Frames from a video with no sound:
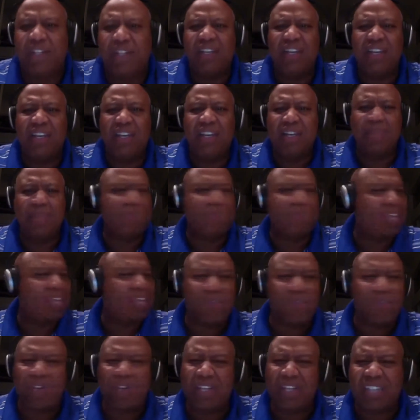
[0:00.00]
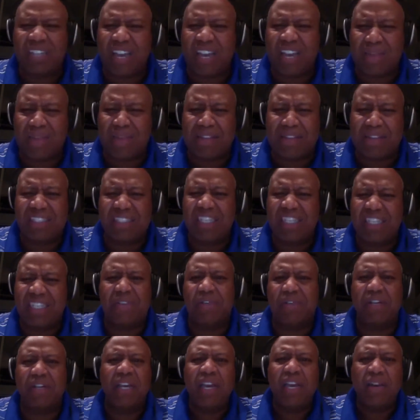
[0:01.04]
I'm thinking, what are you talking about secret?
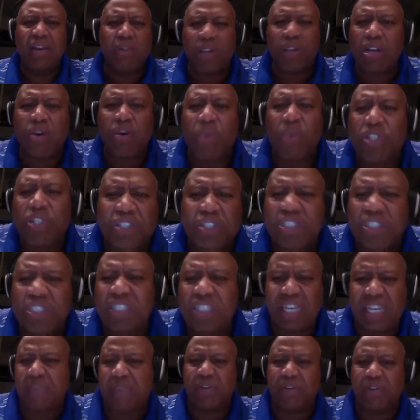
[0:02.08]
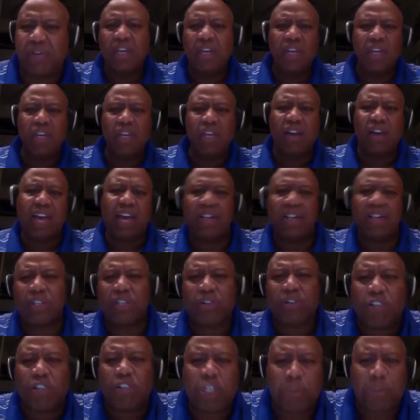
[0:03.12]
Well, you know, what's your secret? You know, how did you grow a
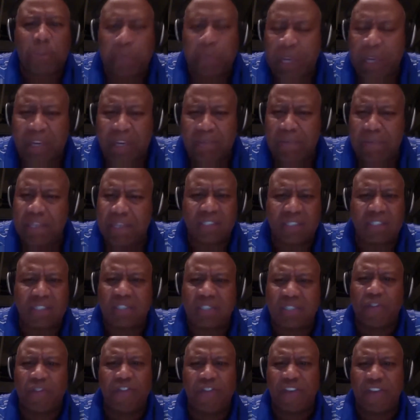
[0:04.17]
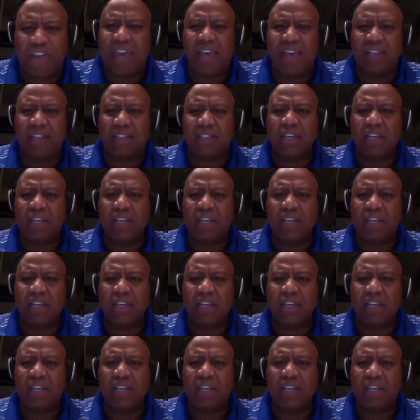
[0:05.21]
speaking business so fast?